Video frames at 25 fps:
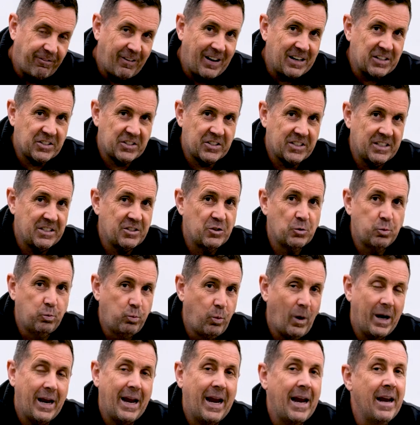fastest
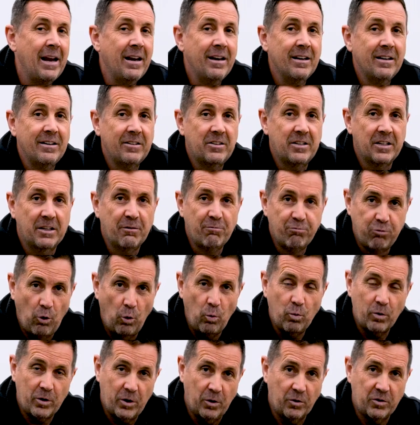way to
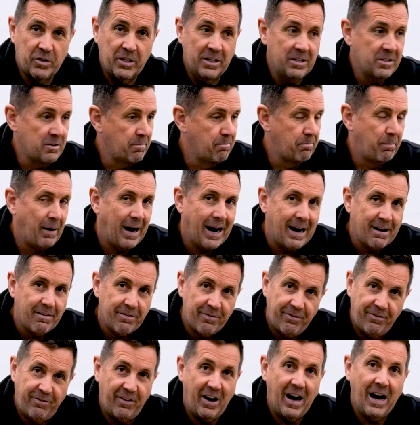root cuttings by
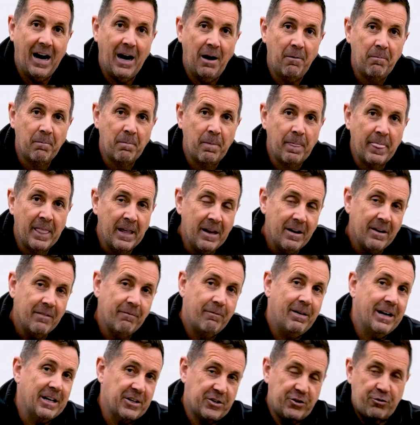far.
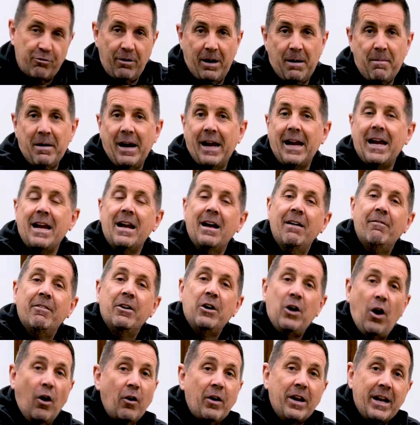The extreme heat and the
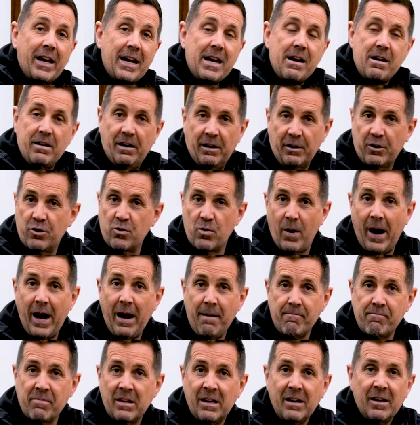non-heat are
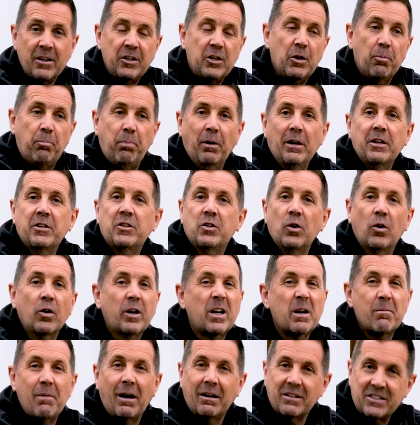great. You're probably
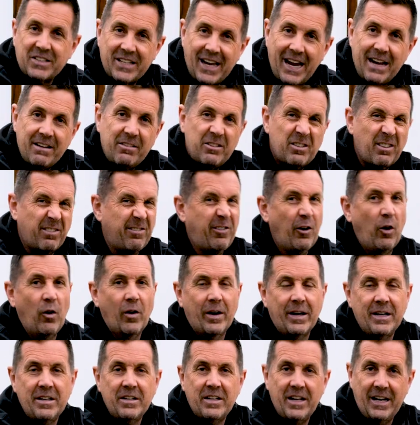talking about 10 to
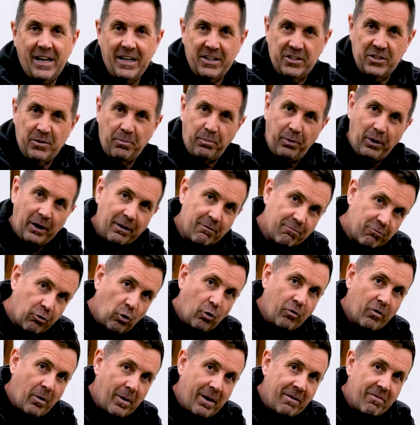14 days to probably
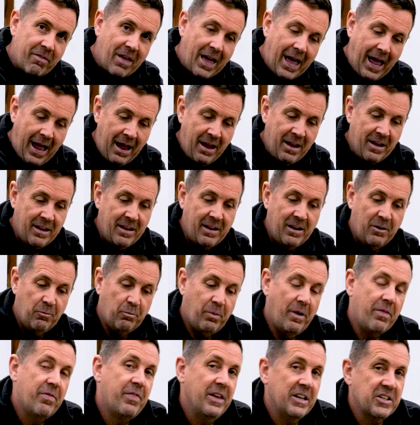root them in there.
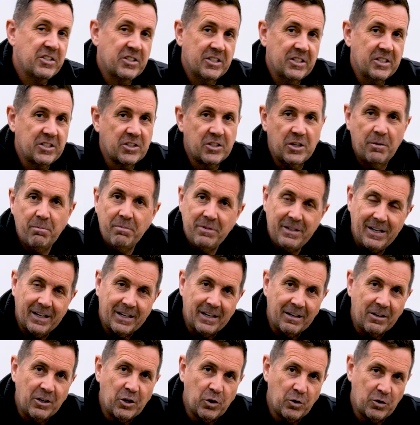With this system, you
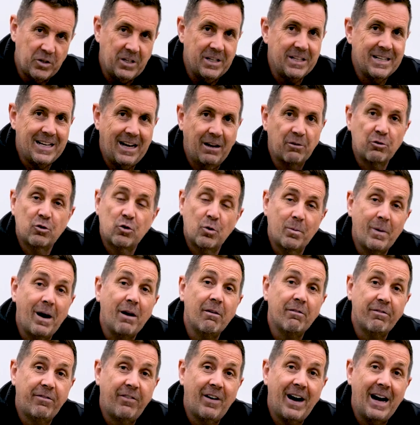can cut it down to
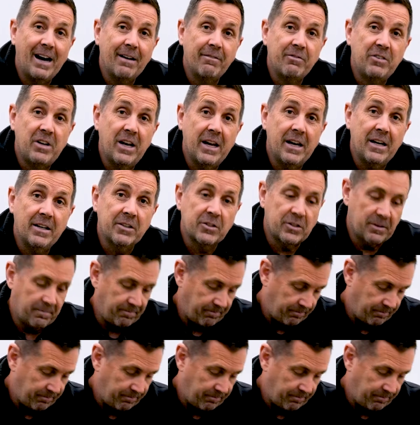about 5 days.